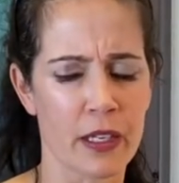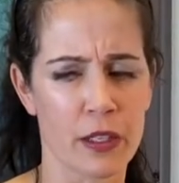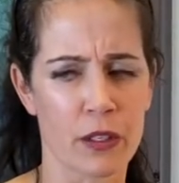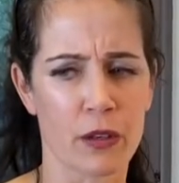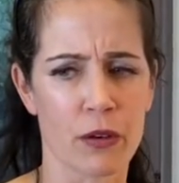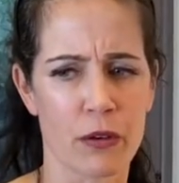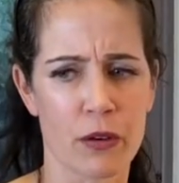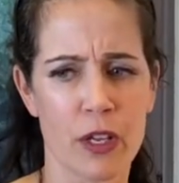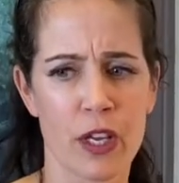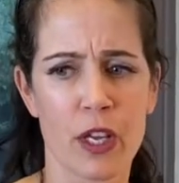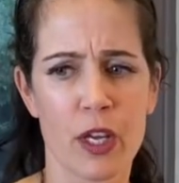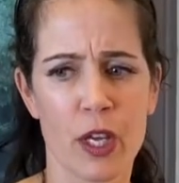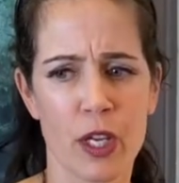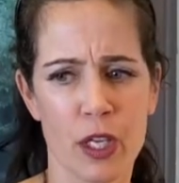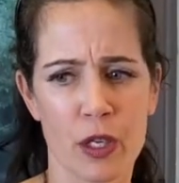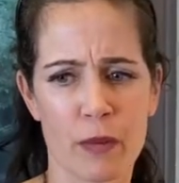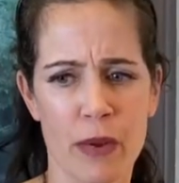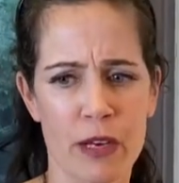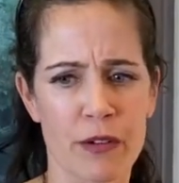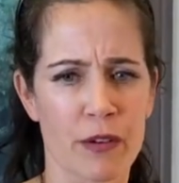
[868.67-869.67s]
you
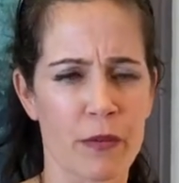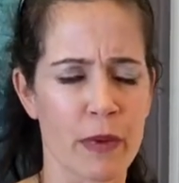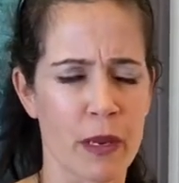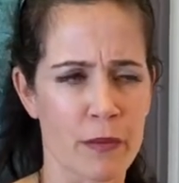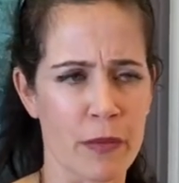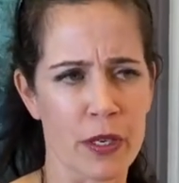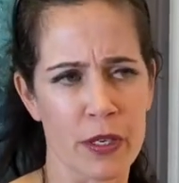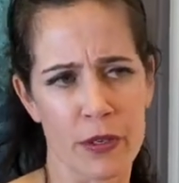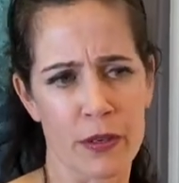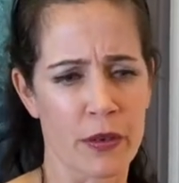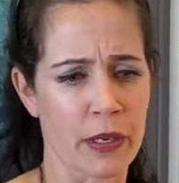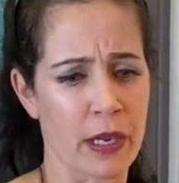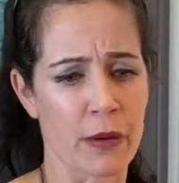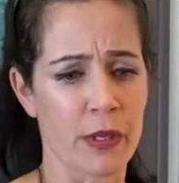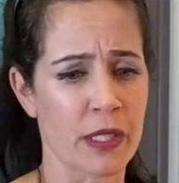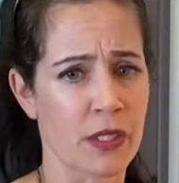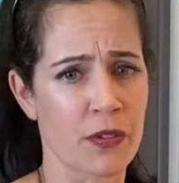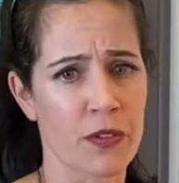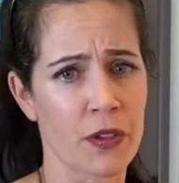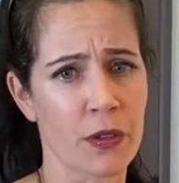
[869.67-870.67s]
might remember you don't
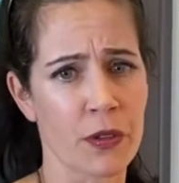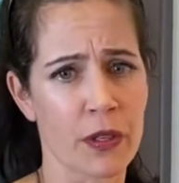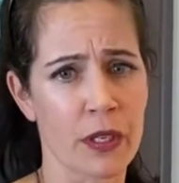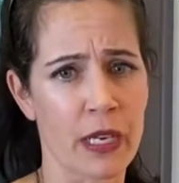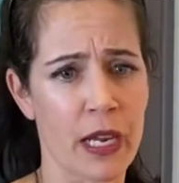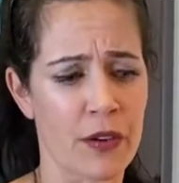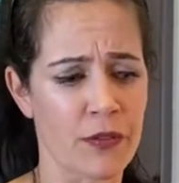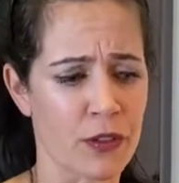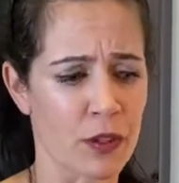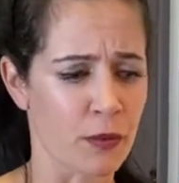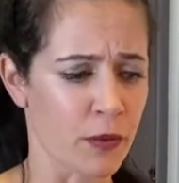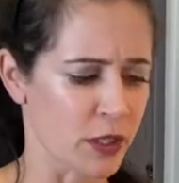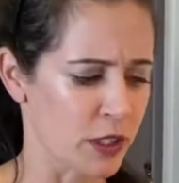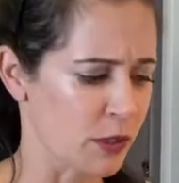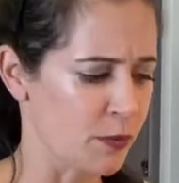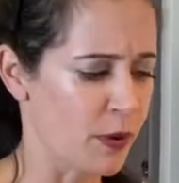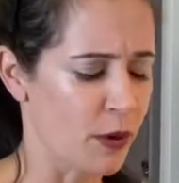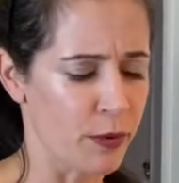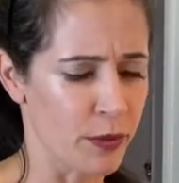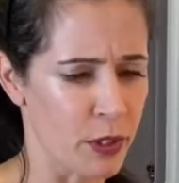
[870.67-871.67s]
always feel good afterwards.
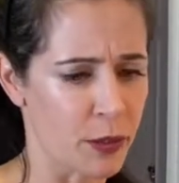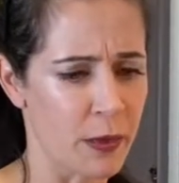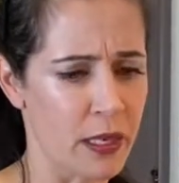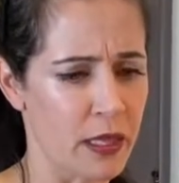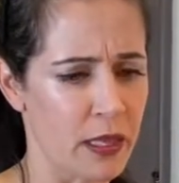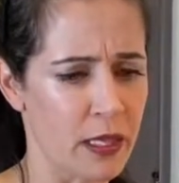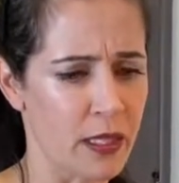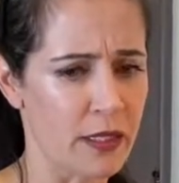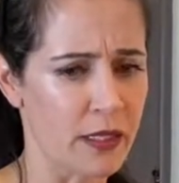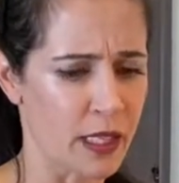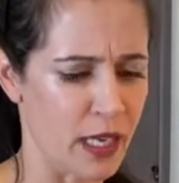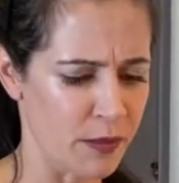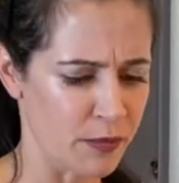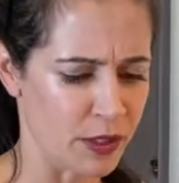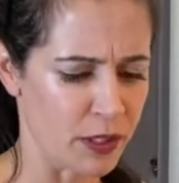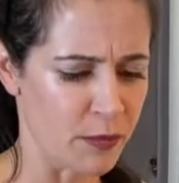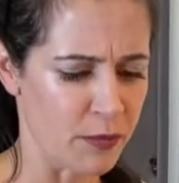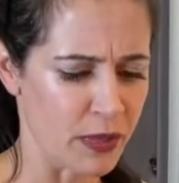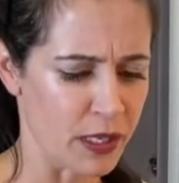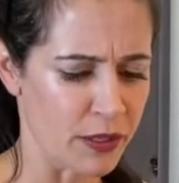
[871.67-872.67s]
But when you eat these types
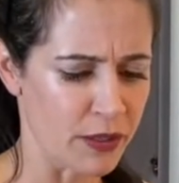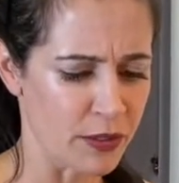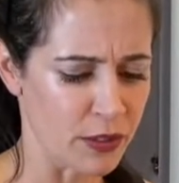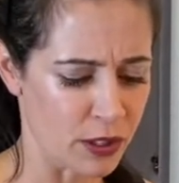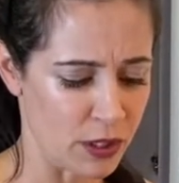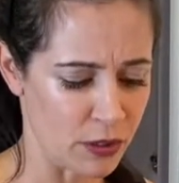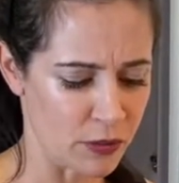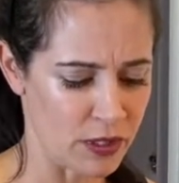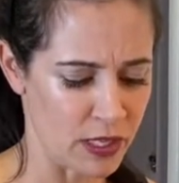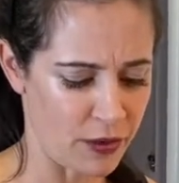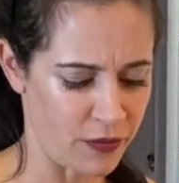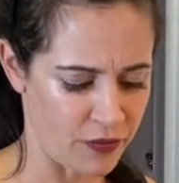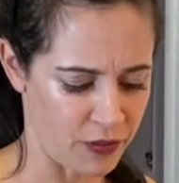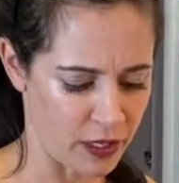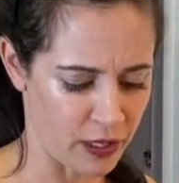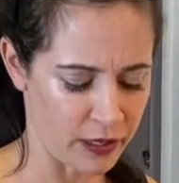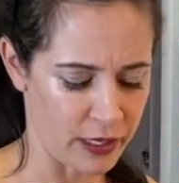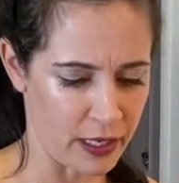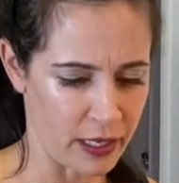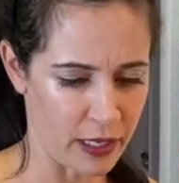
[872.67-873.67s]
of meals, you
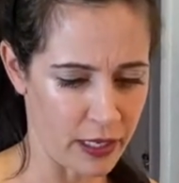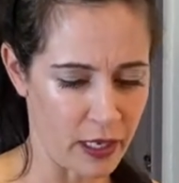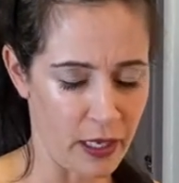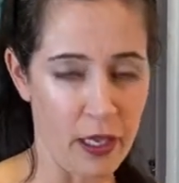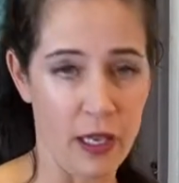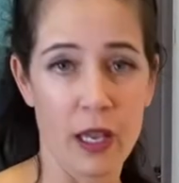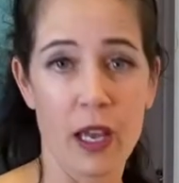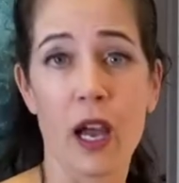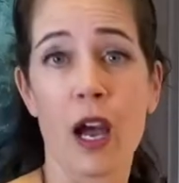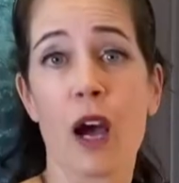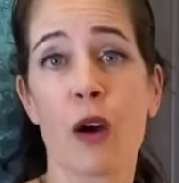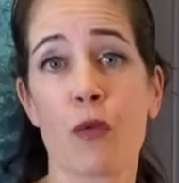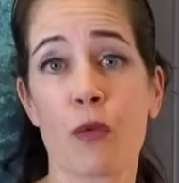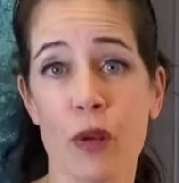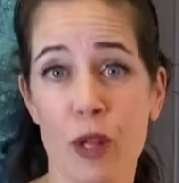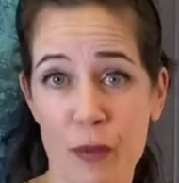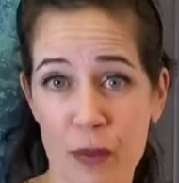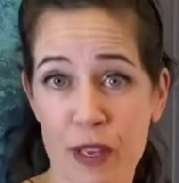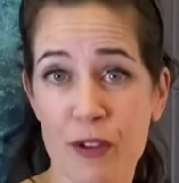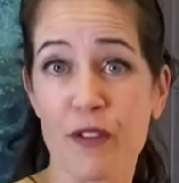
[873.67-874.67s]
definitely
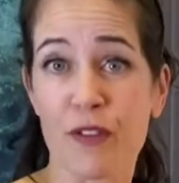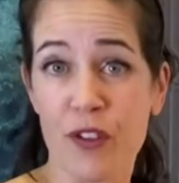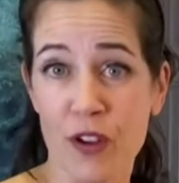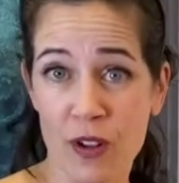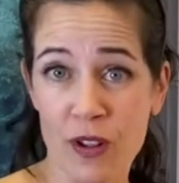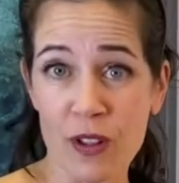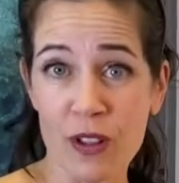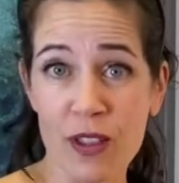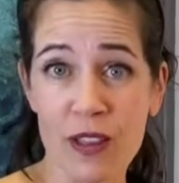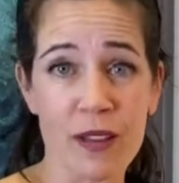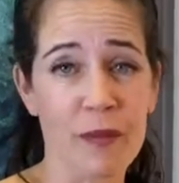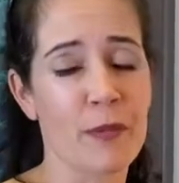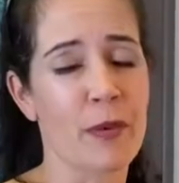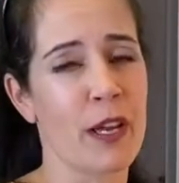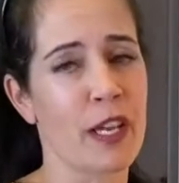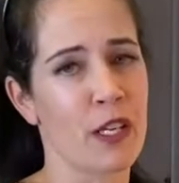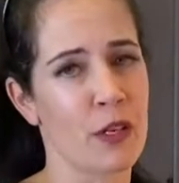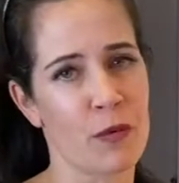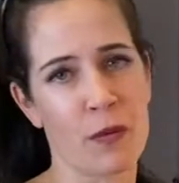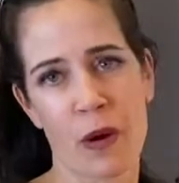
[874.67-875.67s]
will be full,
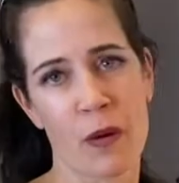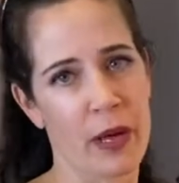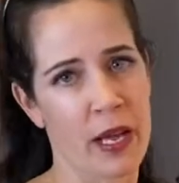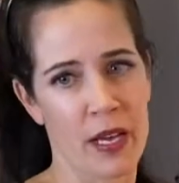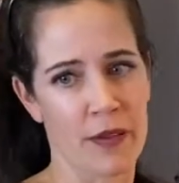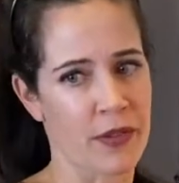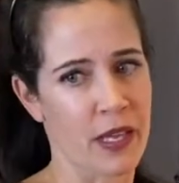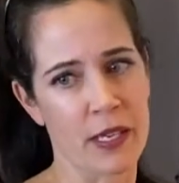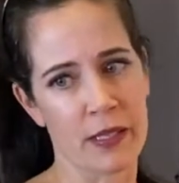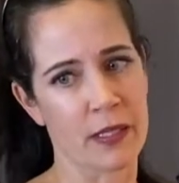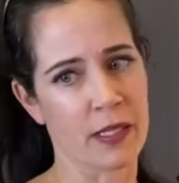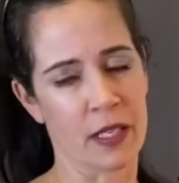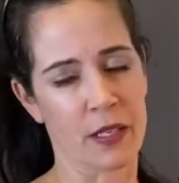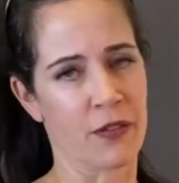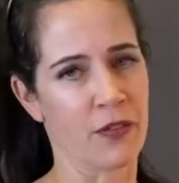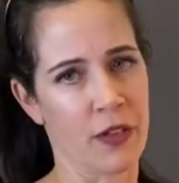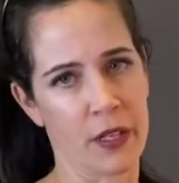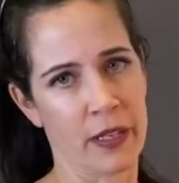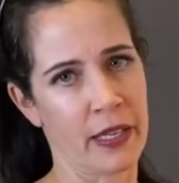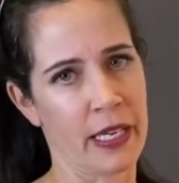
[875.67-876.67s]
but you won't have that sick
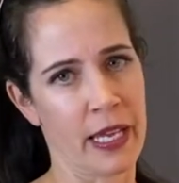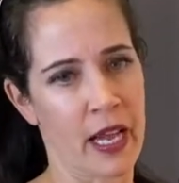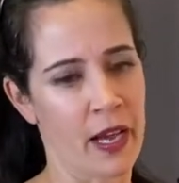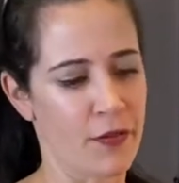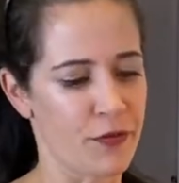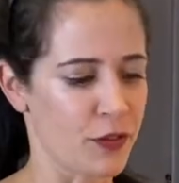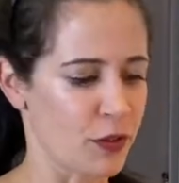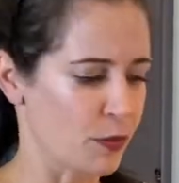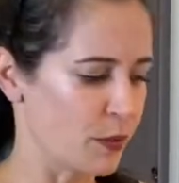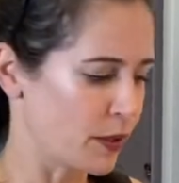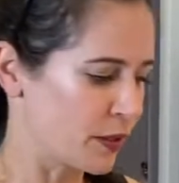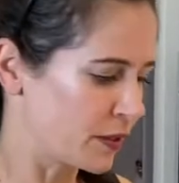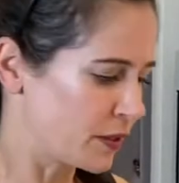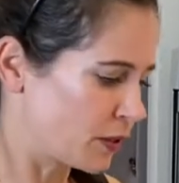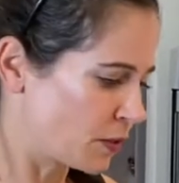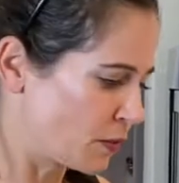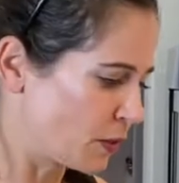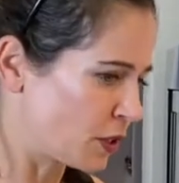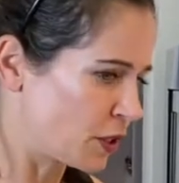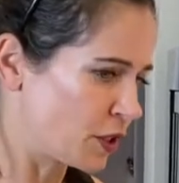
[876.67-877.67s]
feeling afterwards,
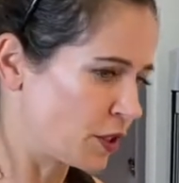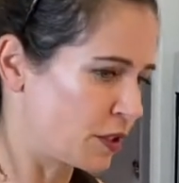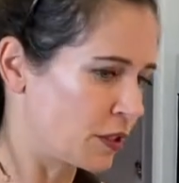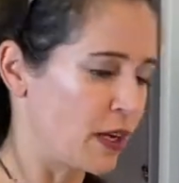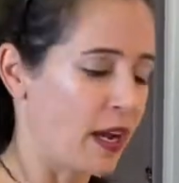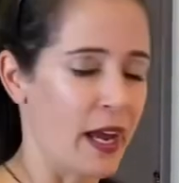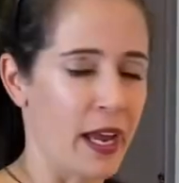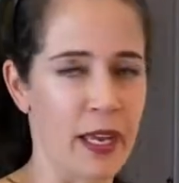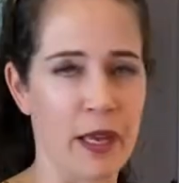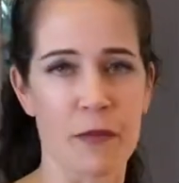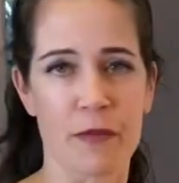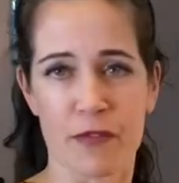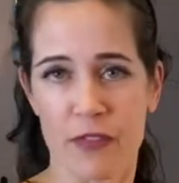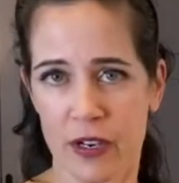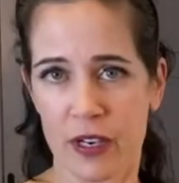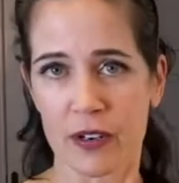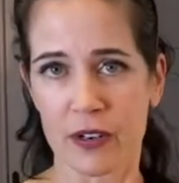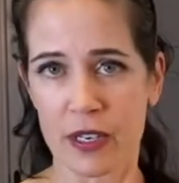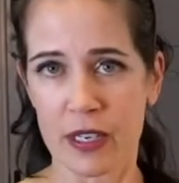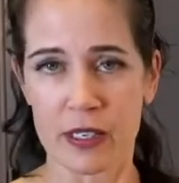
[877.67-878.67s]
which I am
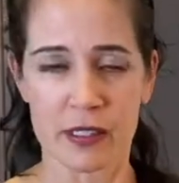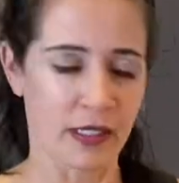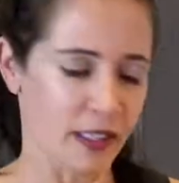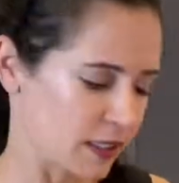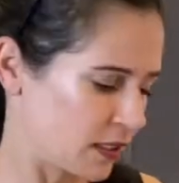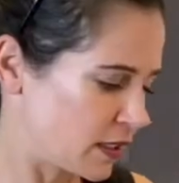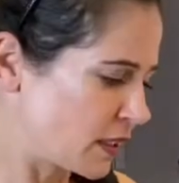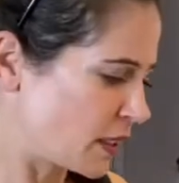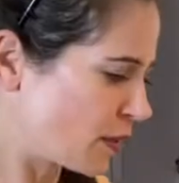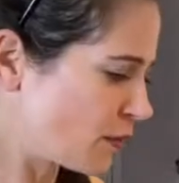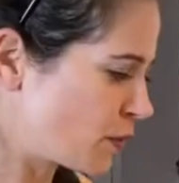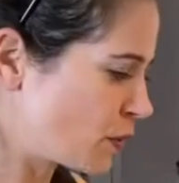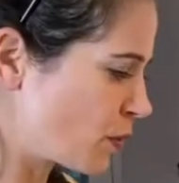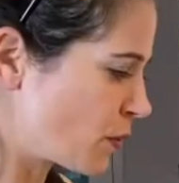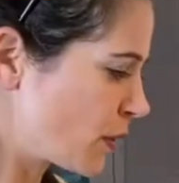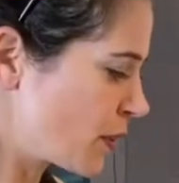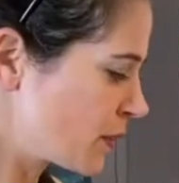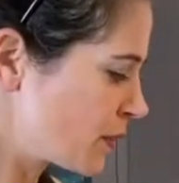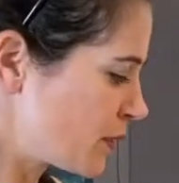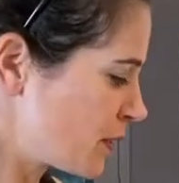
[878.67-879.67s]
very sensitive
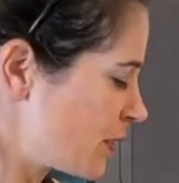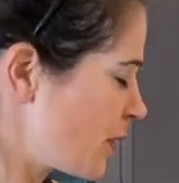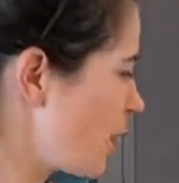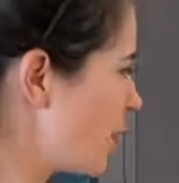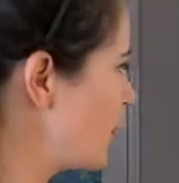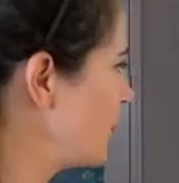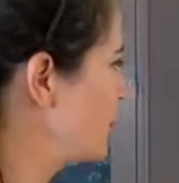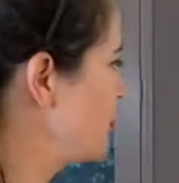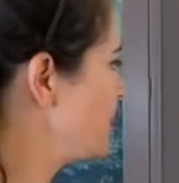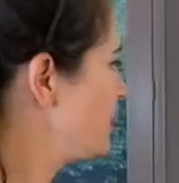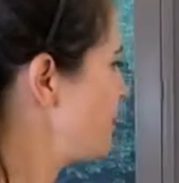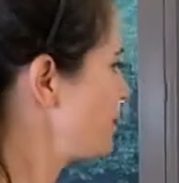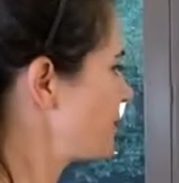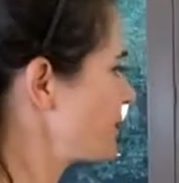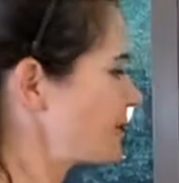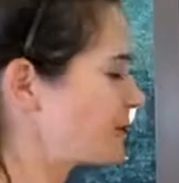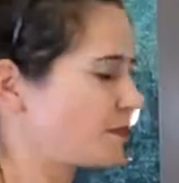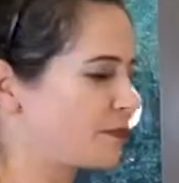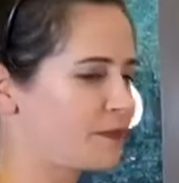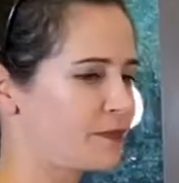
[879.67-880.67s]
towards. So
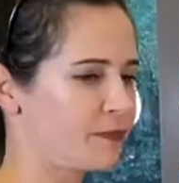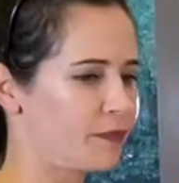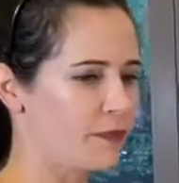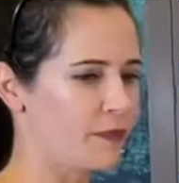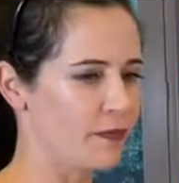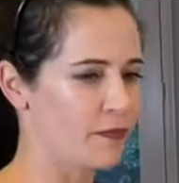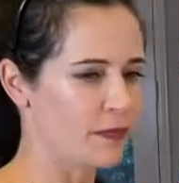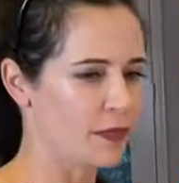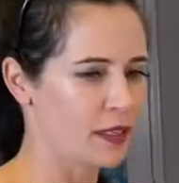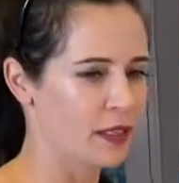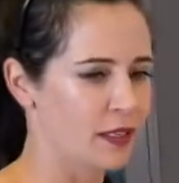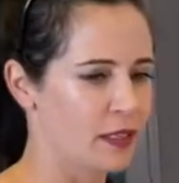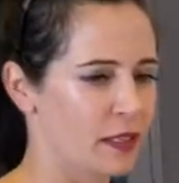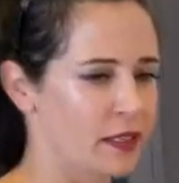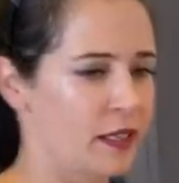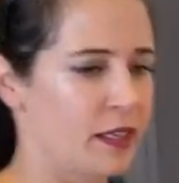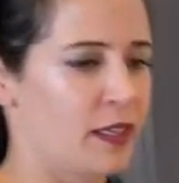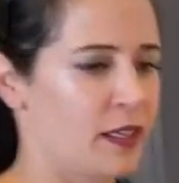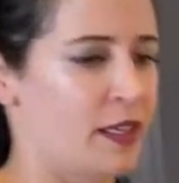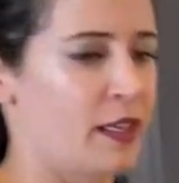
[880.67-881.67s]

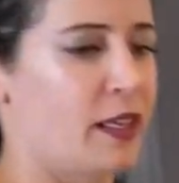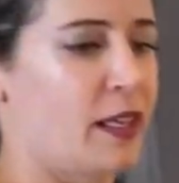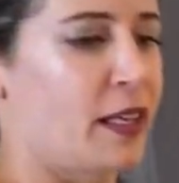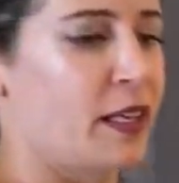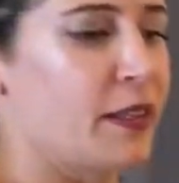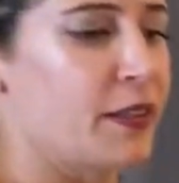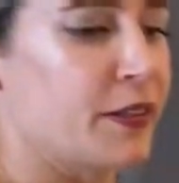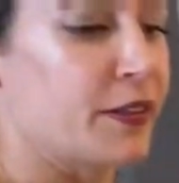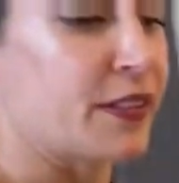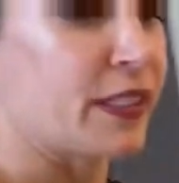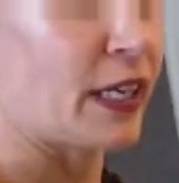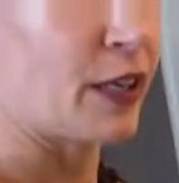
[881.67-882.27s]
it looks like